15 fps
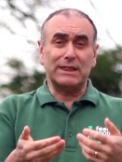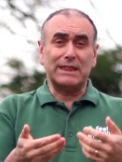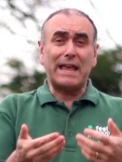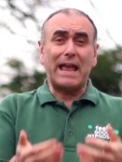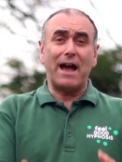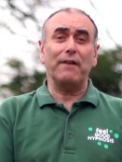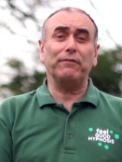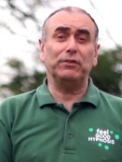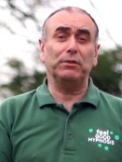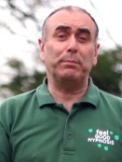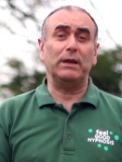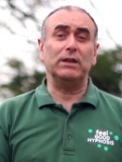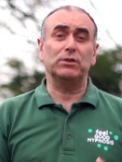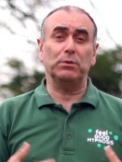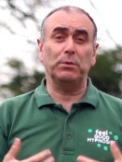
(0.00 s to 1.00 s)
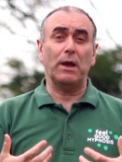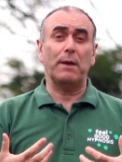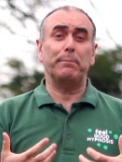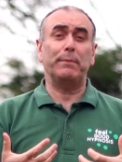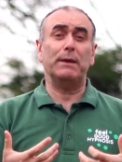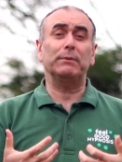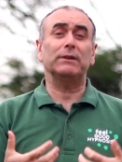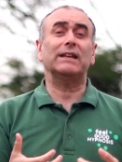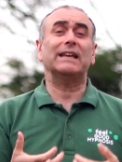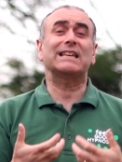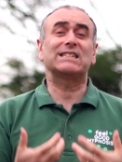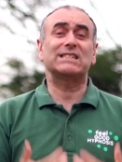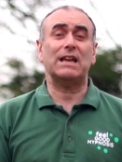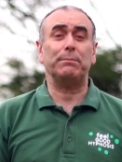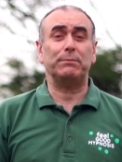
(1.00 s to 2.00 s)
They have to be able to
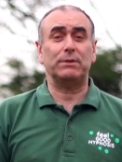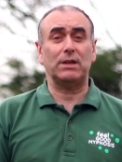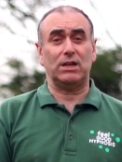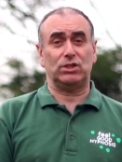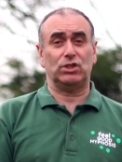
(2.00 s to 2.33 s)
accept that